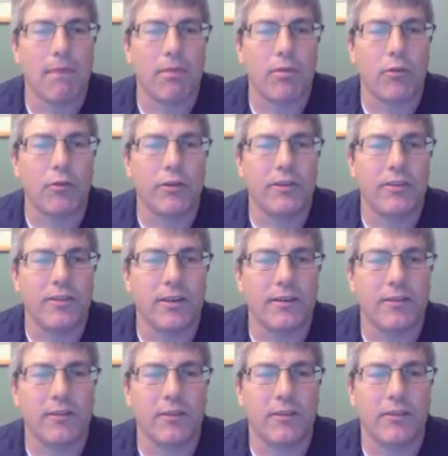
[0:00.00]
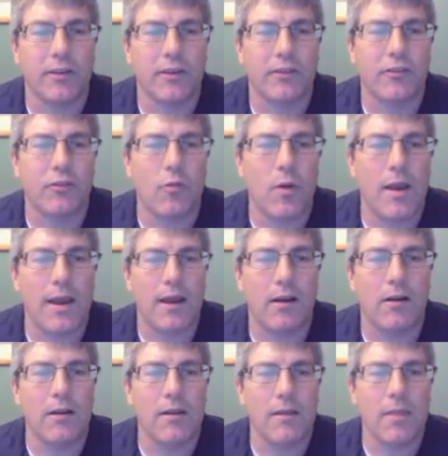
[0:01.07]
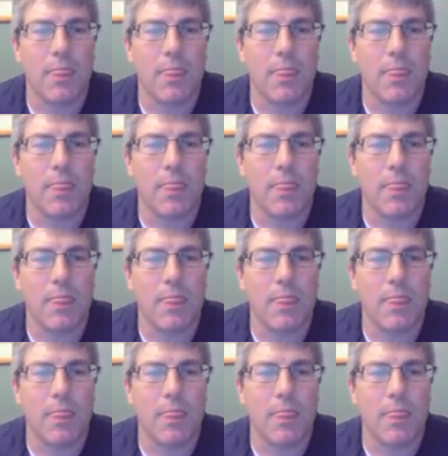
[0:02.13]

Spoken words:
36 is 6 squared